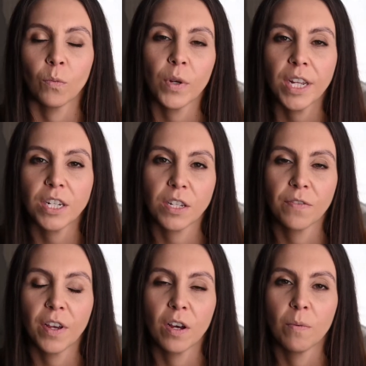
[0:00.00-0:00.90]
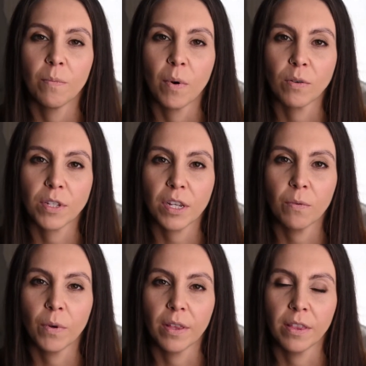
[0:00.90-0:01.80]
We just film mostly
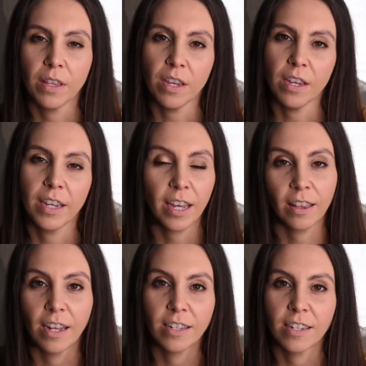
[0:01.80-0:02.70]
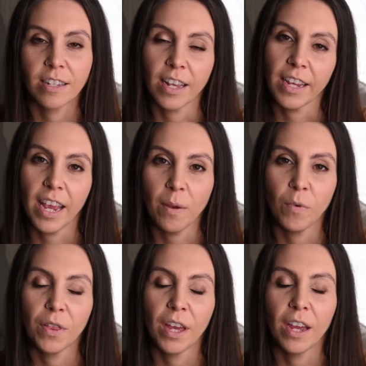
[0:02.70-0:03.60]
with the kit lenses that came
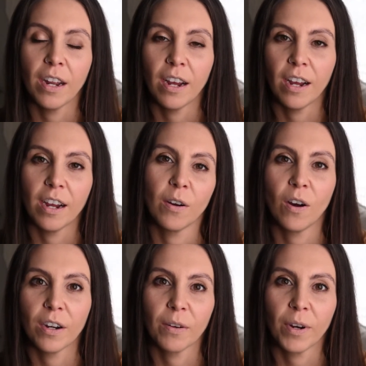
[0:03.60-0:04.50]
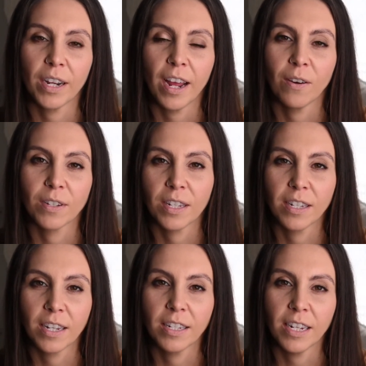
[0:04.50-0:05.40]
with it. On it right now is the
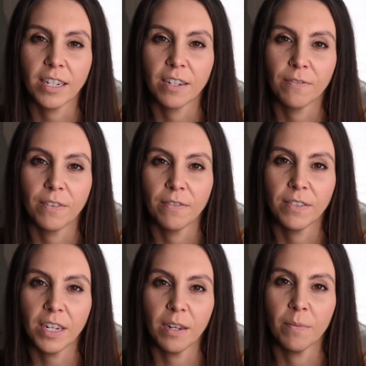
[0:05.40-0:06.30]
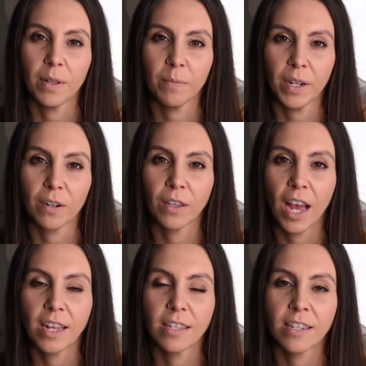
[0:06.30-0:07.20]
16 to 50 millimeter
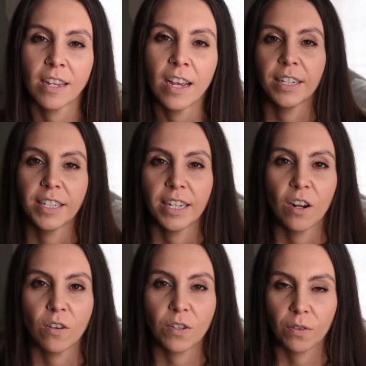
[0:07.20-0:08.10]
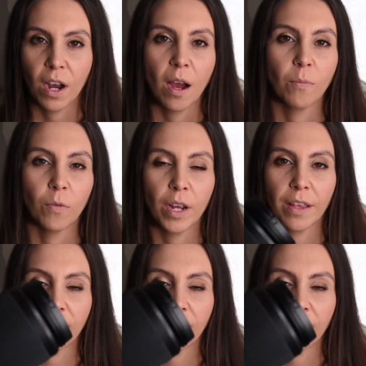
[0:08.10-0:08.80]
lens. It did also come with